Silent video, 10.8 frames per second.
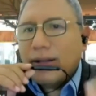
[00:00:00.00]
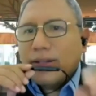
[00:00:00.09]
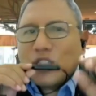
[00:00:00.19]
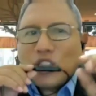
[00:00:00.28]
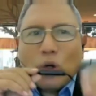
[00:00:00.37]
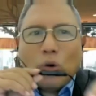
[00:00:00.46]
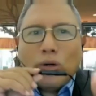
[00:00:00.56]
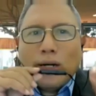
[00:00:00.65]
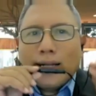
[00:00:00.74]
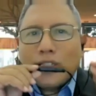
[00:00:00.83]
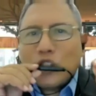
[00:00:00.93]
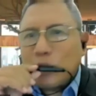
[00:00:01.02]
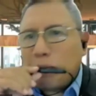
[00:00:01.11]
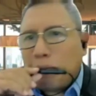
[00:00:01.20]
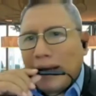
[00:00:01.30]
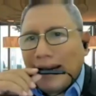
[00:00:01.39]
So a
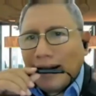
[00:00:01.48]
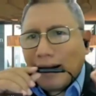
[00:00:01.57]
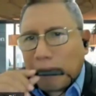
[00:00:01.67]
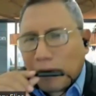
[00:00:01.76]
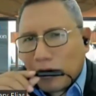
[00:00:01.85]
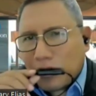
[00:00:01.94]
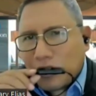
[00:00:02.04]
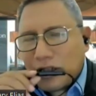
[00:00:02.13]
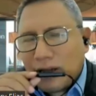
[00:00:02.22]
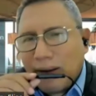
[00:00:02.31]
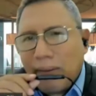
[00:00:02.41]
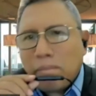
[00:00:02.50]
spin approach